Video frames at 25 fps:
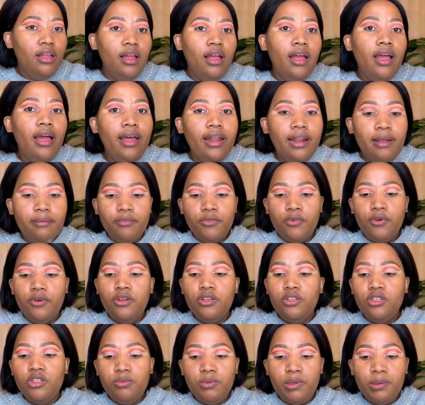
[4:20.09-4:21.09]
and I'm going
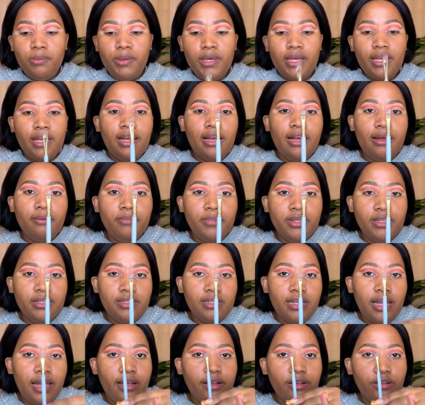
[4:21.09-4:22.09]
to be picking up this
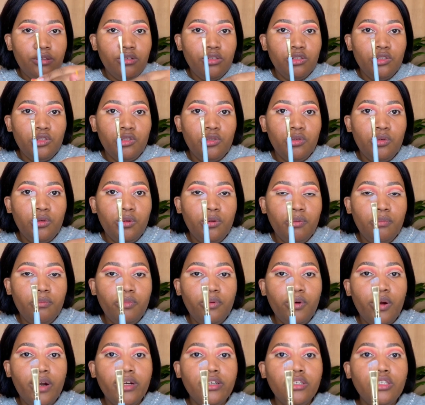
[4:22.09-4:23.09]
angled
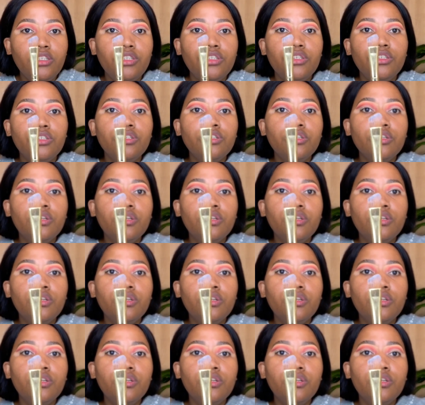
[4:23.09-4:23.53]
brush,